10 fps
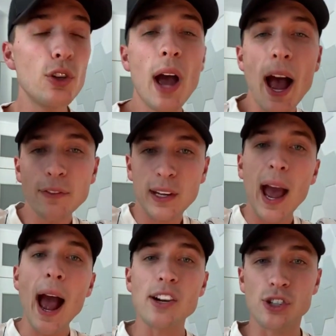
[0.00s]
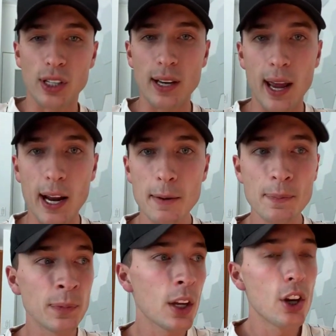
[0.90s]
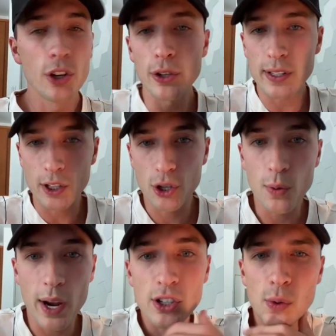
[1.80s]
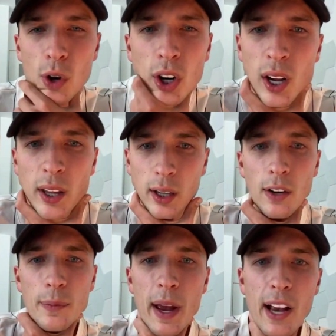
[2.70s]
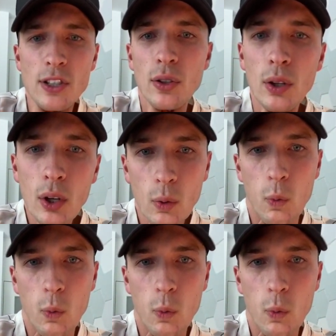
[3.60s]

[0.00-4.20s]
If you have cash today, you're in a situation where the government asks you,